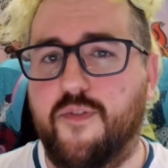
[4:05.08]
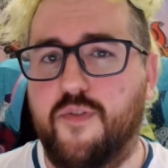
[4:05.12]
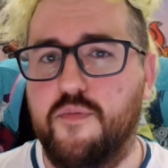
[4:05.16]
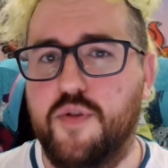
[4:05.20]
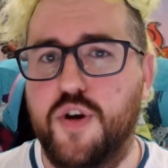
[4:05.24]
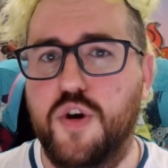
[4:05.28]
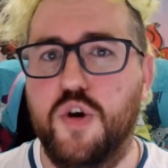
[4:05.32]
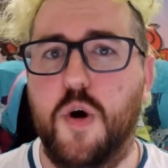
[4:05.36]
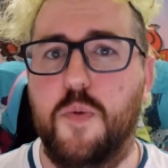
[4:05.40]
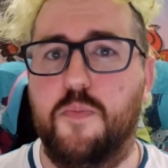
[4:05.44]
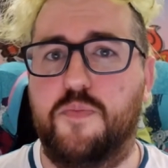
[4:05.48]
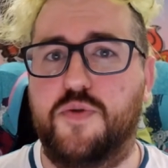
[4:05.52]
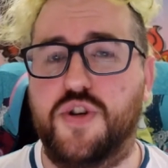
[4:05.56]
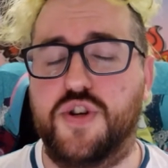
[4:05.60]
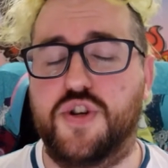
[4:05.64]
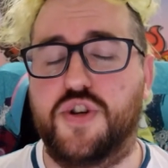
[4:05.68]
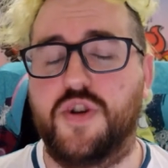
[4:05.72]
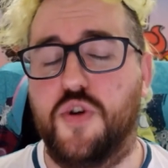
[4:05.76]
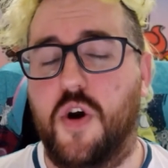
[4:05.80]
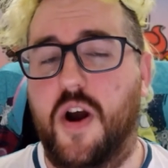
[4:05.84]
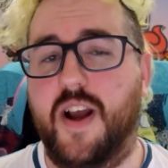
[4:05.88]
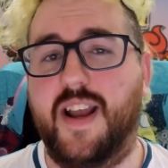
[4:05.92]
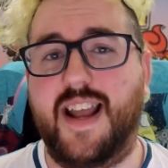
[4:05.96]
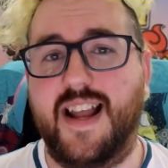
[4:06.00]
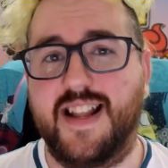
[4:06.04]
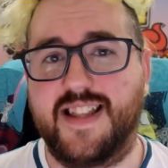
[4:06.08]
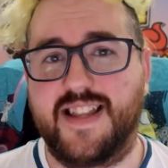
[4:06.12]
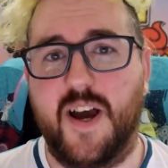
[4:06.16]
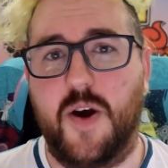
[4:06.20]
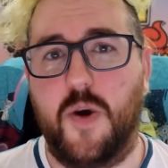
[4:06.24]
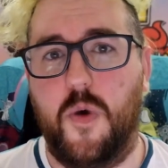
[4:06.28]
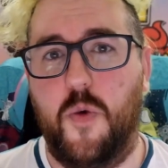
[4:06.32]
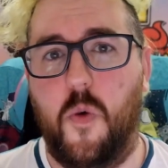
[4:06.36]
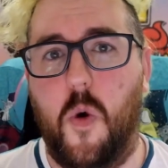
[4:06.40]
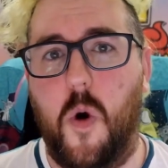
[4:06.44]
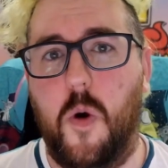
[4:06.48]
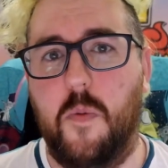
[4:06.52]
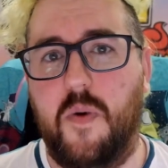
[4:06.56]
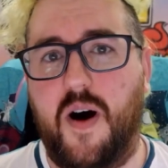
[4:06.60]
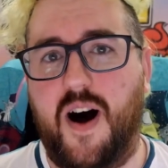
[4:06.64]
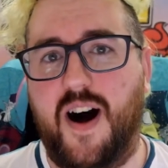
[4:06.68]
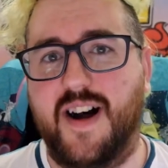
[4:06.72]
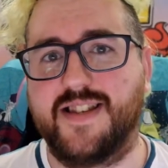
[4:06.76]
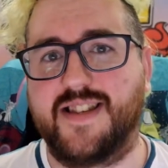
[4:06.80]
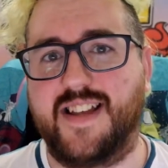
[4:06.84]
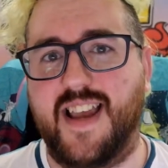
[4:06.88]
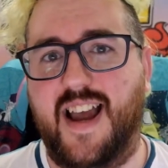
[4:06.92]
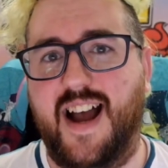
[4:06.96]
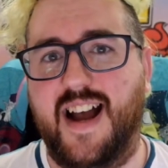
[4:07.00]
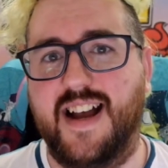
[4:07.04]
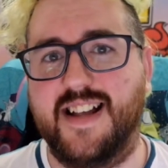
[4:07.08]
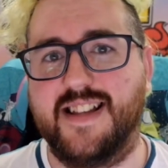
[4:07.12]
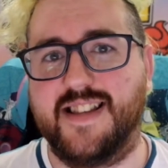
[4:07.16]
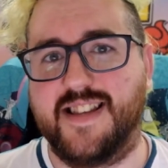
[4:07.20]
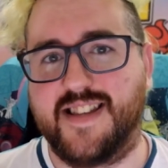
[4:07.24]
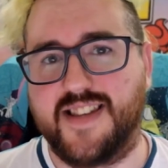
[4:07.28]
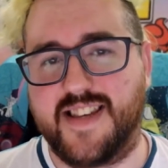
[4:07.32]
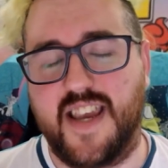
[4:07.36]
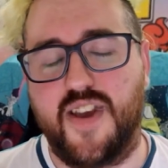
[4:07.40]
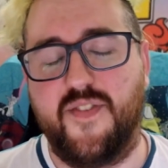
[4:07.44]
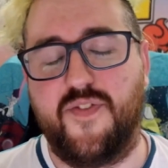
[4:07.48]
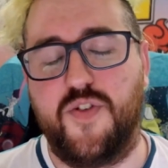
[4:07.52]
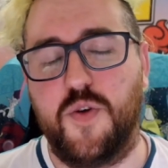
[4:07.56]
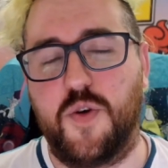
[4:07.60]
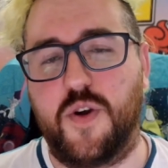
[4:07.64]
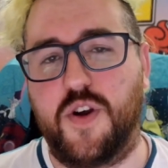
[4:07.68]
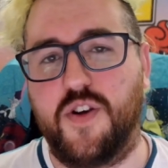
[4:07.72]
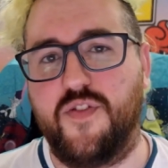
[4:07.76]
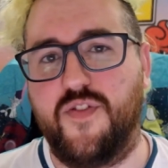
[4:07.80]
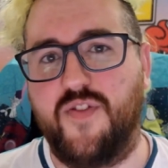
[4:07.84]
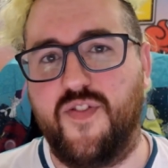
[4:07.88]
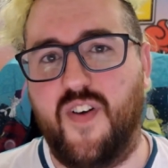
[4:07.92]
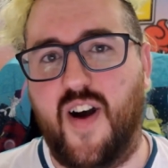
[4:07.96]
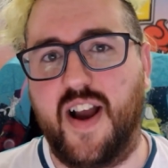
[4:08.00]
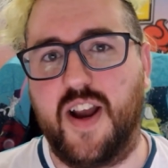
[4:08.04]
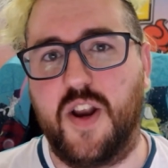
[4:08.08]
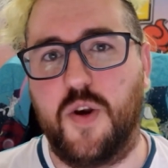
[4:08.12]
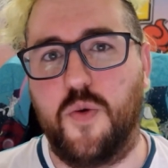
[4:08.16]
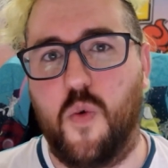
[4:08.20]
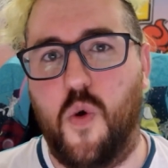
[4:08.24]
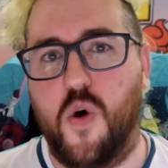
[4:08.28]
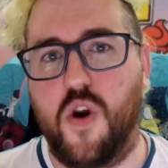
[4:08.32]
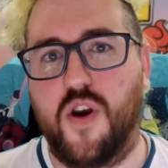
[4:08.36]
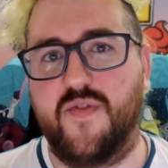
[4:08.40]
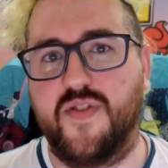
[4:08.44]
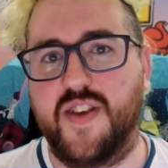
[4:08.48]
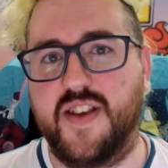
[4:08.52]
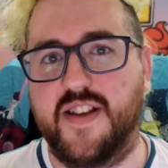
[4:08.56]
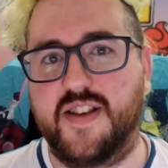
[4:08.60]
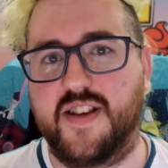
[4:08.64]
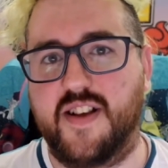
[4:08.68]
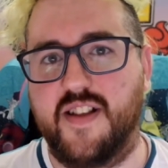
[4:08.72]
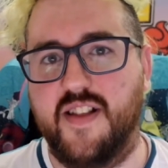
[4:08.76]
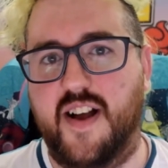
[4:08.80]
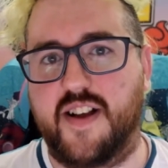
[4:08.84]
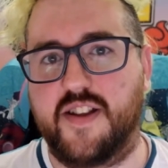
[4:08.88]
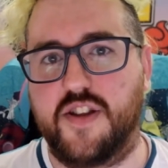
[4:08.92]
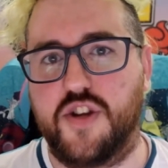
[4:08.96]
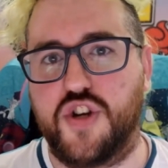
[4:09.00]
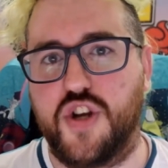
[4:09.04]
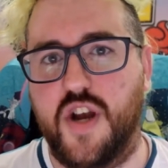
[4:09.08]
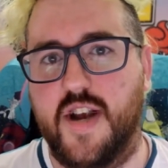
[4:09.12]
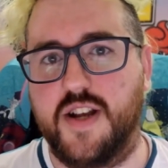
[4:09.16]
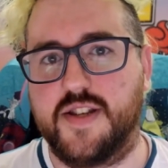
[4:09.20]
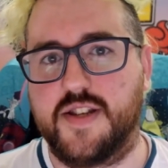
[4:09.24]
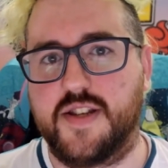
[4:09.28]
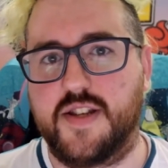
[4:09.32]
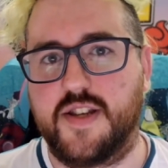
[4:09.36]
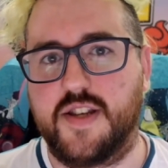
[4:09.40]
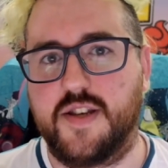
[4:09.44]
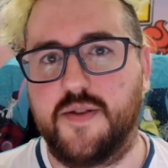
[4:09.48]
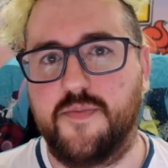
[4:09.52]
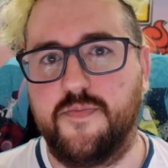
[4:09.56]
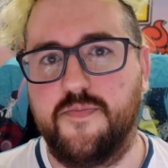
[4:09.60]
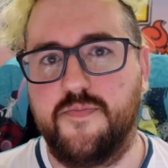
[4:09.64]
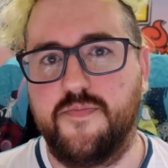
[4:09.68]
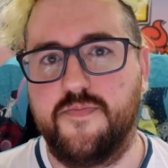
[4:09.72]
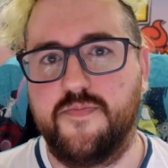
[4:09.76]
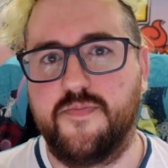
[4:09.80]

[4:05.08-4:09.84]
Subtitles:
from Europe. Just try and get down to Walmart and see if you can find one of these collector chests.